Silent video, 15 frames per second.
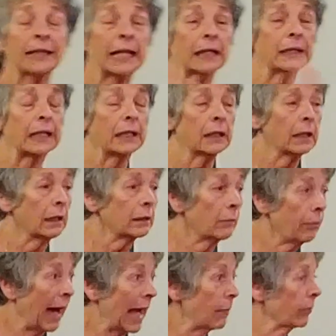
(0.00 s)
thing that the
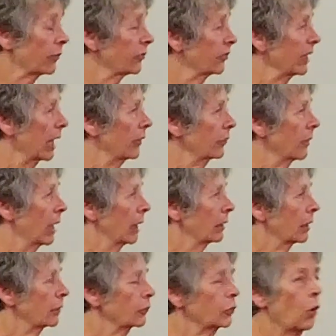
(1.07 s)
Bible says.
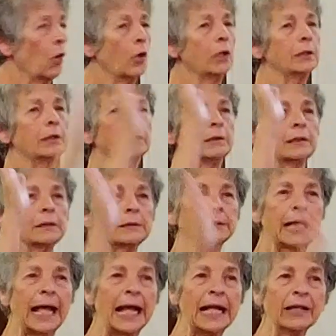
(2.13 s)
The Lord
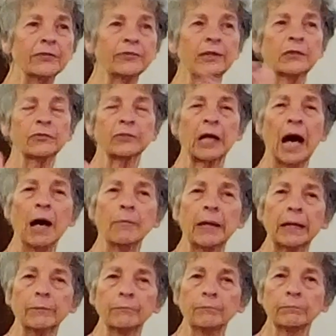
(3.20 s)
delays His
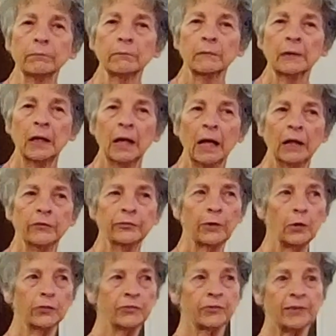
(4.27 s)
coming. And
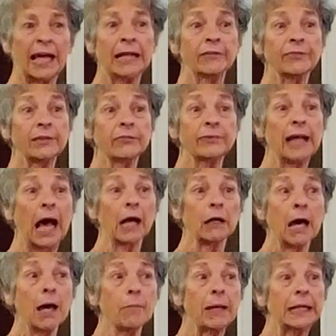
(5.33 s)
so since He's not
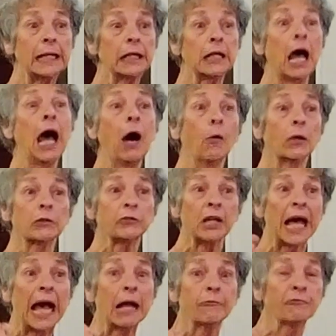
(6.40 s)
coming in our
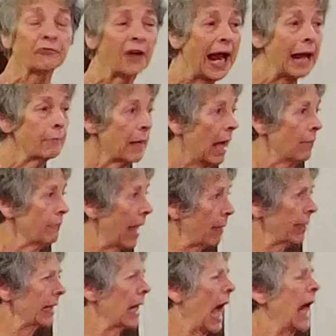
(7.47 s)
time frame,
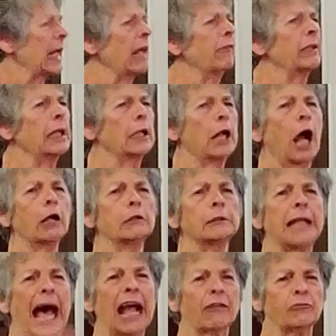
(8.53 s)
maybe not even in our
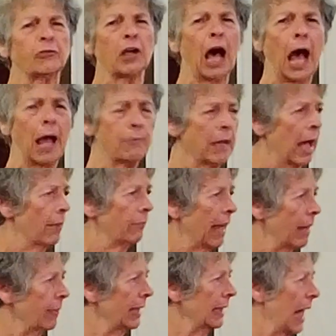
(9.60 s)
lifetime,
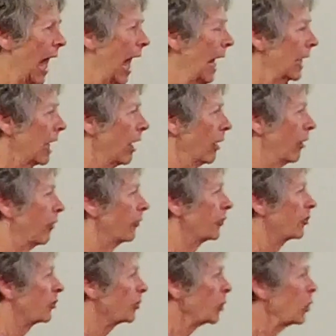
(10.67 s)
maybe not
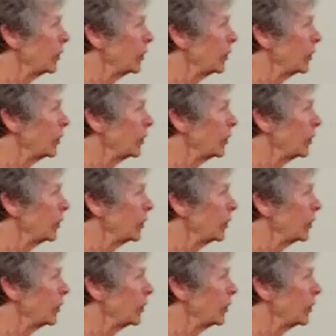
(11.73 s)
soon